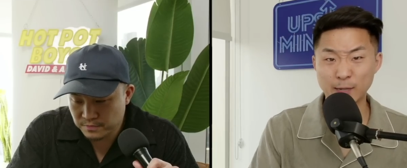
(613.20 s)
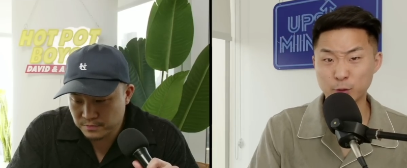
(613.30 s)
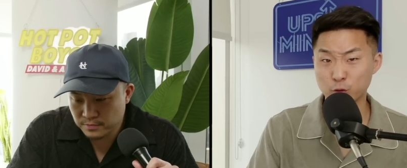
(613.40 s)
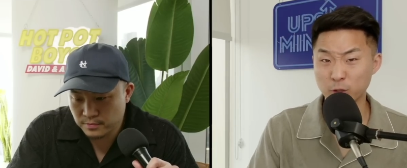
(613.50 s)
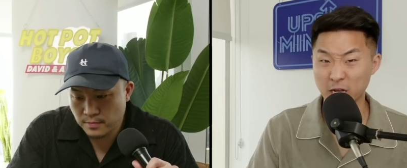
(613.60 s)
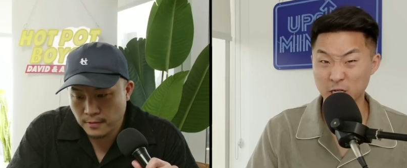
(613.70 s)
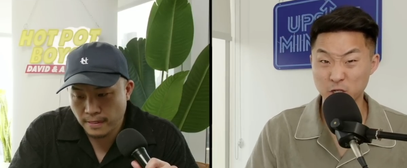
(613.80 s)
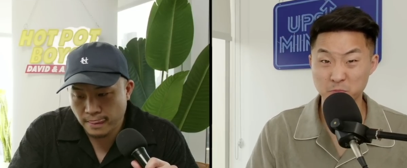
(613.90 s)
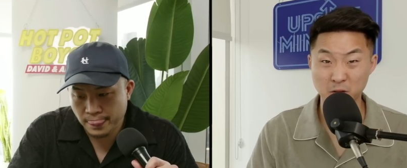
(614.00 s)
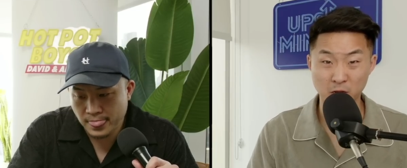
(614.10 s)
Speaker 1: between
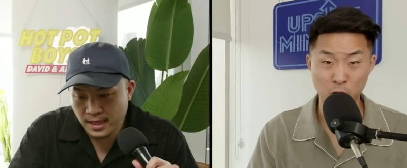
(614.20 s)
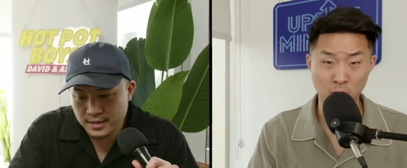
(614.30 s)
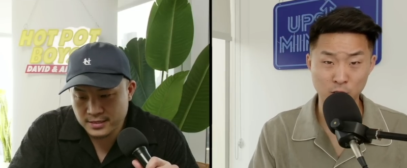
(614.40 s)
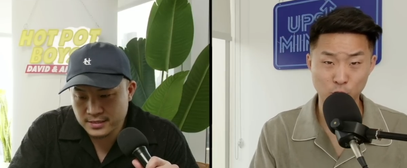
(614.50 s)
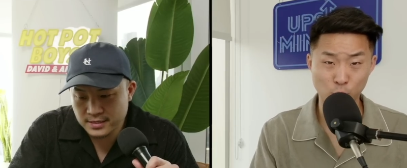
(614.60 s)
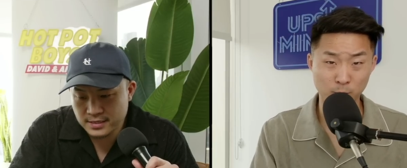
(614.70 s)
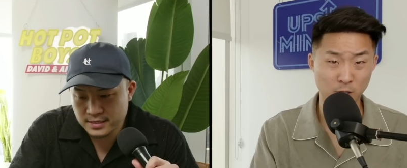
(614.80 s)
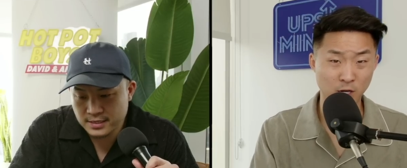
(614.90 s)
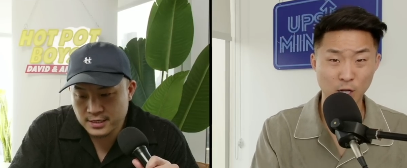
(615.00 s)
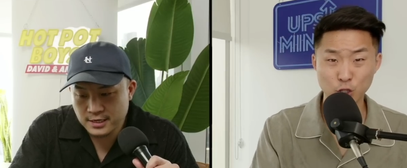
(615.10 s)
Asian men and Asian women,
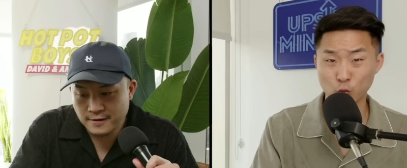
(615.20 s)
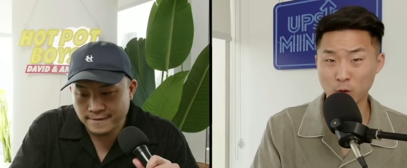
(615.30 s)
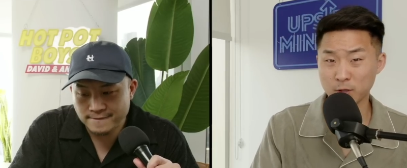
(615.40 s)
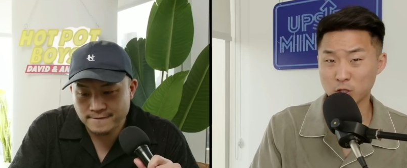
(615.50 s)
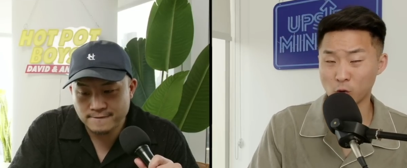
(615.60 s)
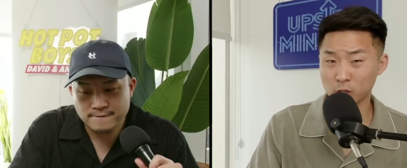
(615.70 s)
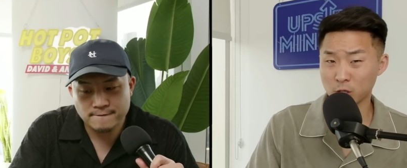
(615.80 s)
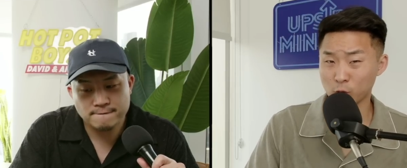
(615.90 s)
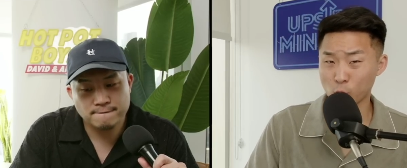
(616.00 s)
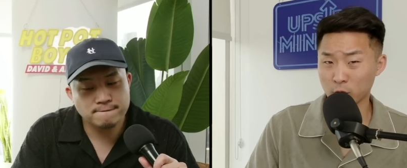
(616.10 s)
and Asian women don't
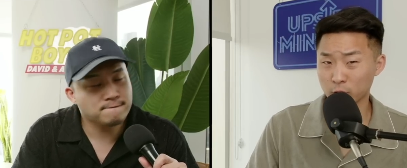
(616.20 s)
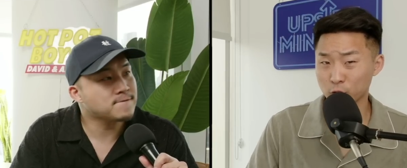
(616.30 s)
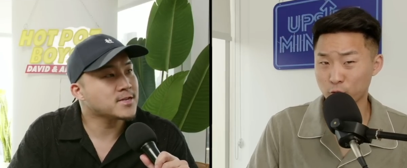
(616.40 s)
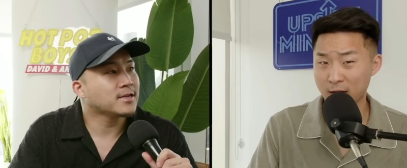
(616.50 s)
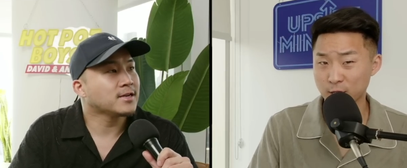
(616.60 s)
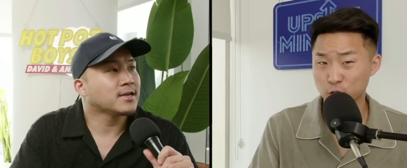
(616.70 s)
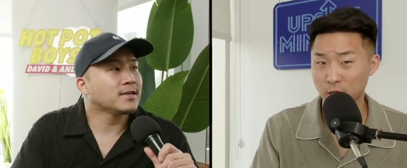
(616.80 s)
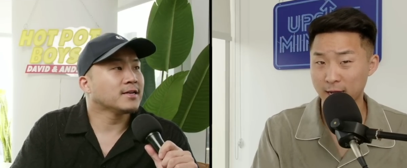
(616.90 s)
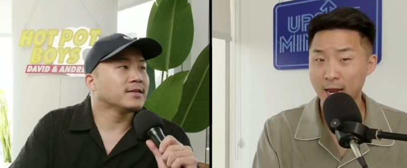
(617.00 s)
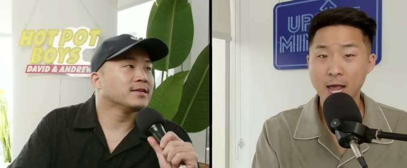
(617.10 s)
want to
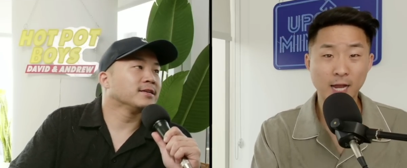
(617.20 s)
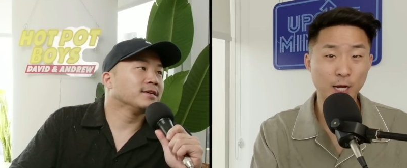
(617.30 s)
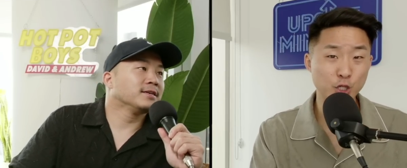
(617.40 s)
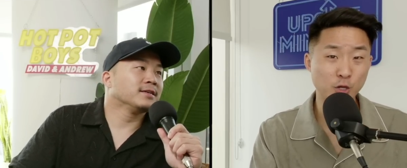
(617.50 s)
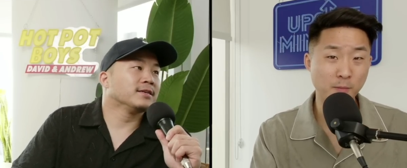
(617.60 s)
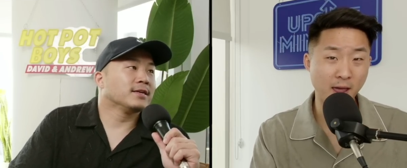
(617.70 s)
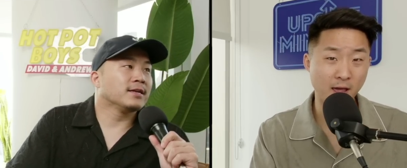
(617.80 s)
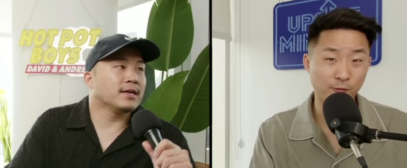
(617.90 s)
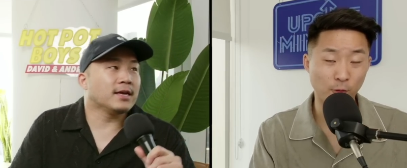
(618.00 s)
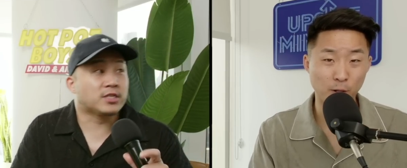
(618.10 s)
congratulate an Asian
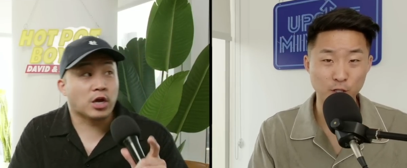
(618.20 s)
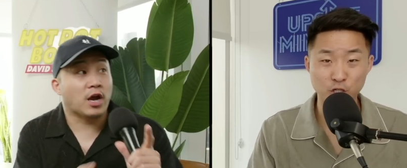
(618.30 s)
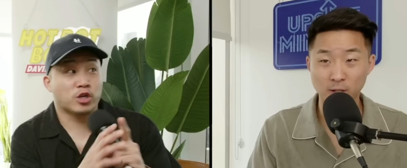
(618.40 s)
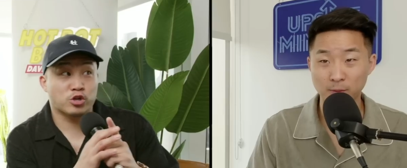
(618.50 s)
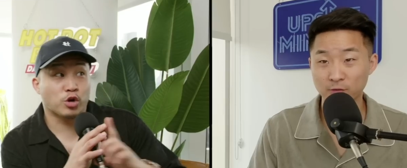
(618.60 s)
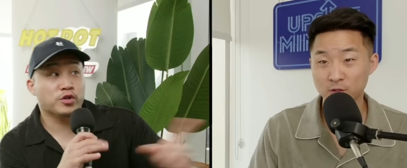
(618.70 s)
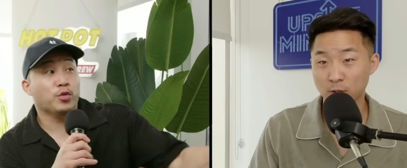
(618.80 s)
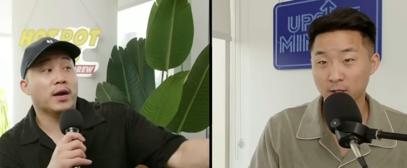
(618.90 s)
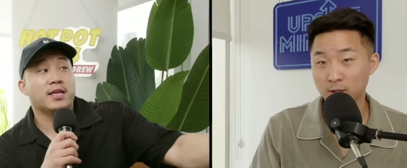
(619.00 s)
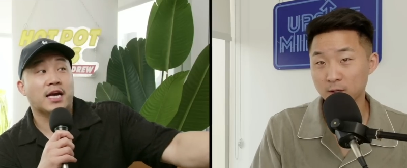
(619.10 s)
man for. Is there, is there truth to
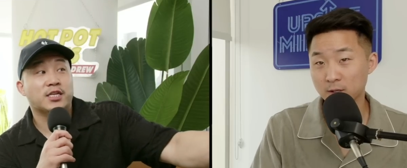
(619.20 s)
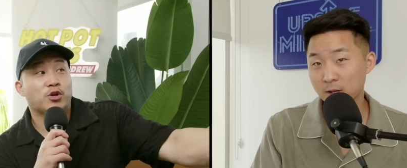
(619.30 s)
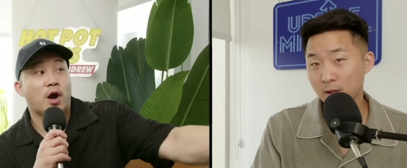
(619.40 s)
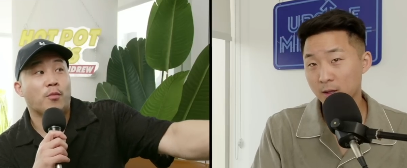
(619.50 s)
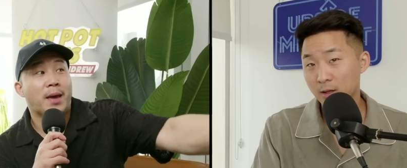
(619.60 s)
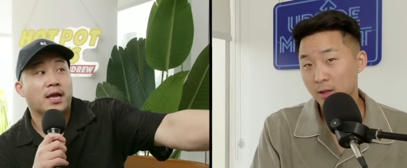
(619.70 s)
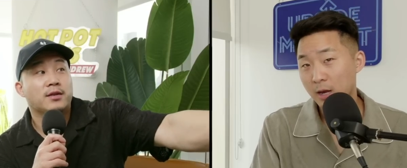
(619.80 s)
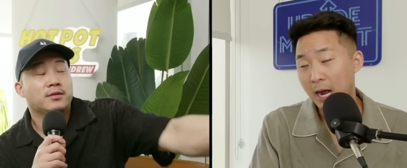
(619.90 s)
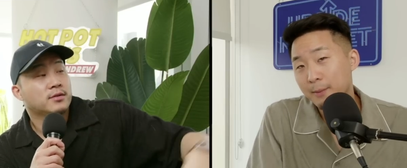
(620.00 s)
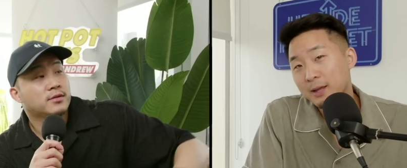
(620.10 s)
it?
Speaker 2: Yes or no, man?
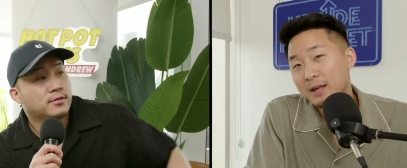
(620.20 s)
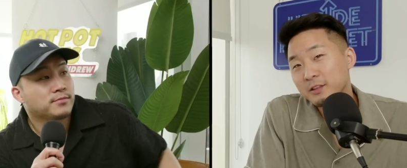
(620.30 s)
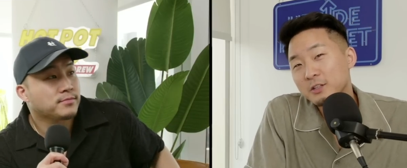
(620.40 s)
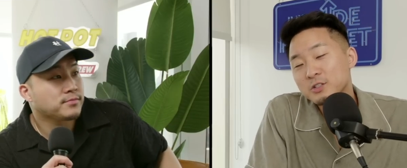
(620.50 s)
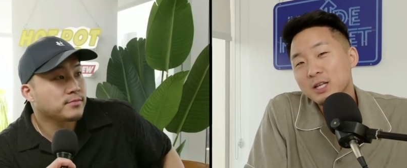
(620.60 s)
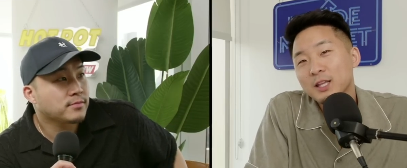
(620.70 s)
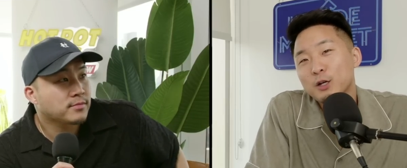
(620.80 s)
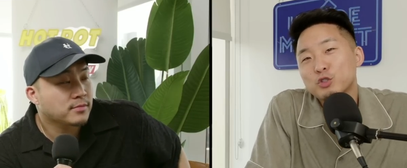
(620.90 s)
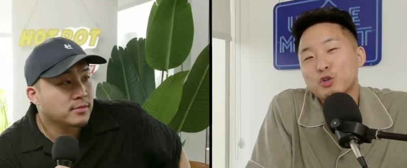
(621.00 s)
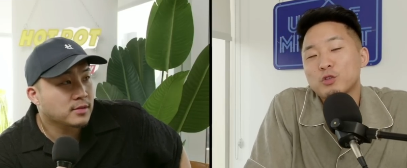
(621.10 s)
I
Speaker 1: mean, I think there's a
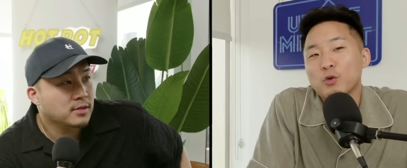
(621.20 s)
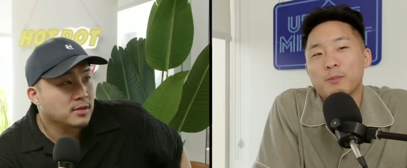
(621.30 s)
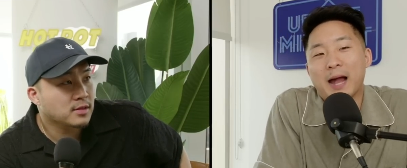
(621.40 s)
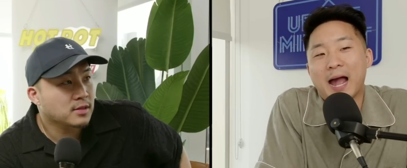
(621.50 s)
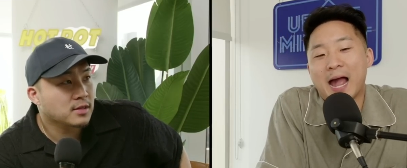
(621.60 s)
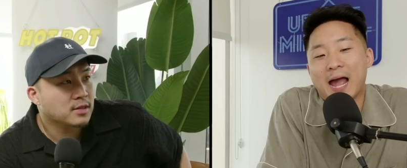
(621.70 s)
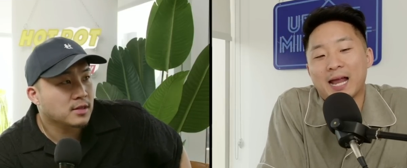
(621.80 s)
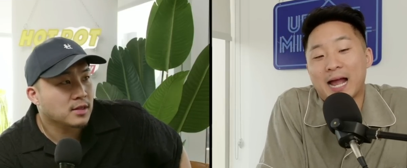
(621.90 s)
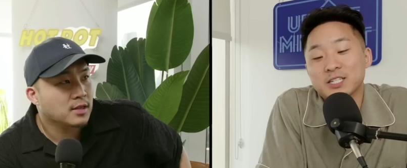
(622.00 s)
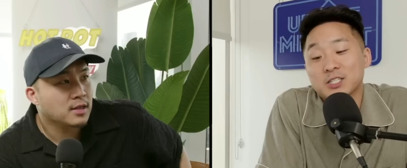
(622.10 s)
little truth to it, but I,
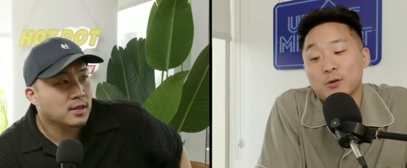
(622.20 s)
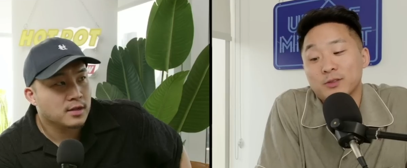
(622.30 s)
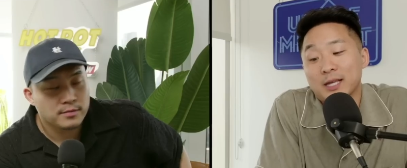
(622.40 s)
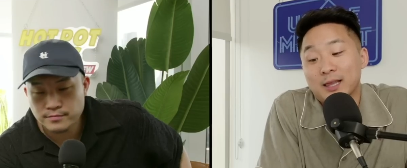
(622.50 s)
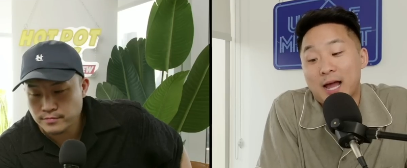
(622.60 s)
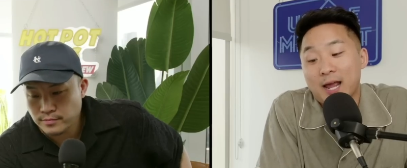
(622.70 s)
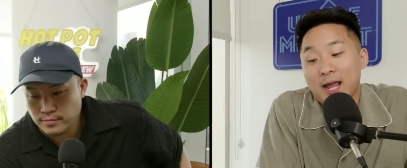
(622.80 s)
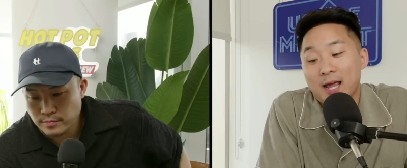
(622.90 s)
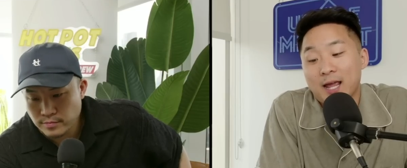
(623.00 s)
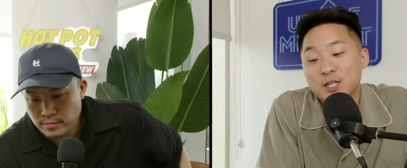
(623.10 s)
I just don't think a lot of
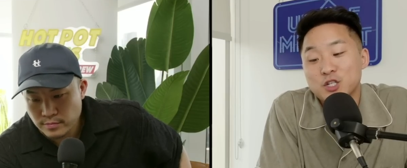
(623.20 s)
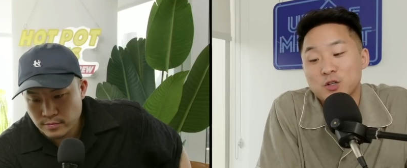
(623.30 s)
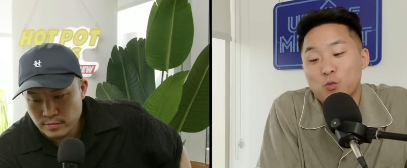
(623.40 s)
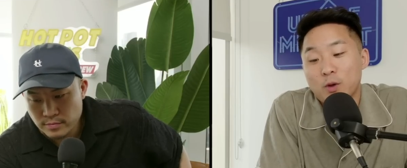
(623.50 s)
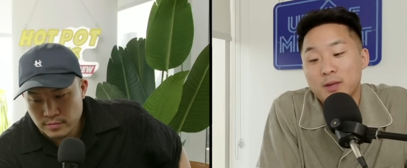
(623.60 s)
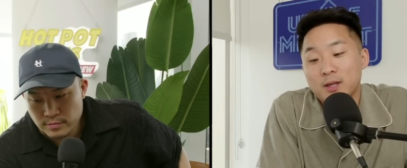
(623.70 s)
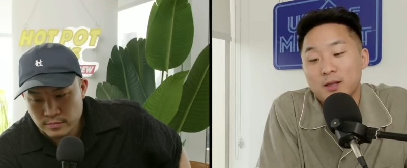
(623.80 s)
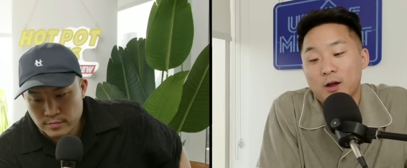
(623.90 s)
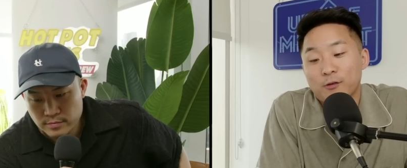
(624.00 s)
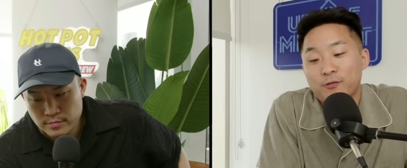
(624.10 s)
Asian women
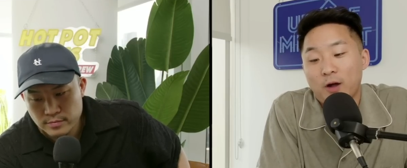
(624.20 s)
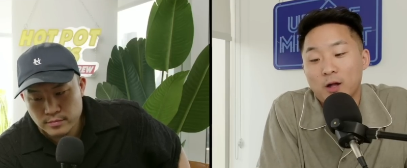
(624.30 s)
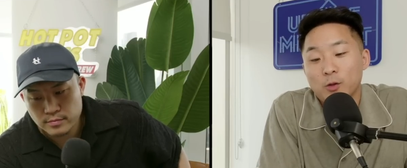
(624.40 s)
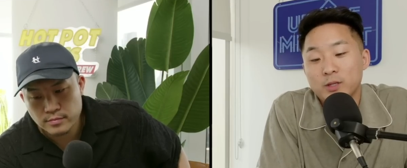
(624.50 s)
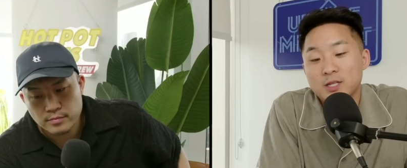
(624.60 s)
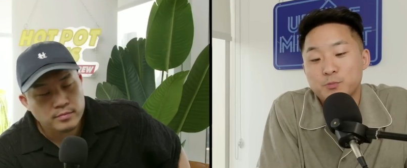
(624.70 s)
are following these